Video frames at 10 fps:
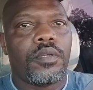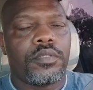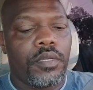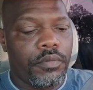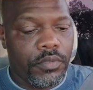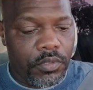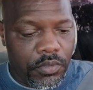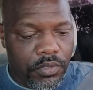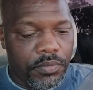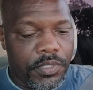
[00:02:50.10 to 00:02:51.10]
So I was gonna
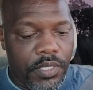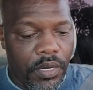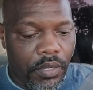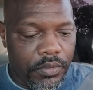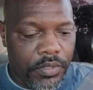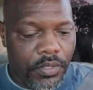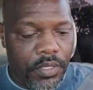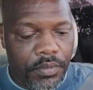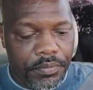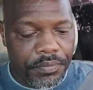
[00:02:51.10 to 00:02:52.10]
do some shout outs today.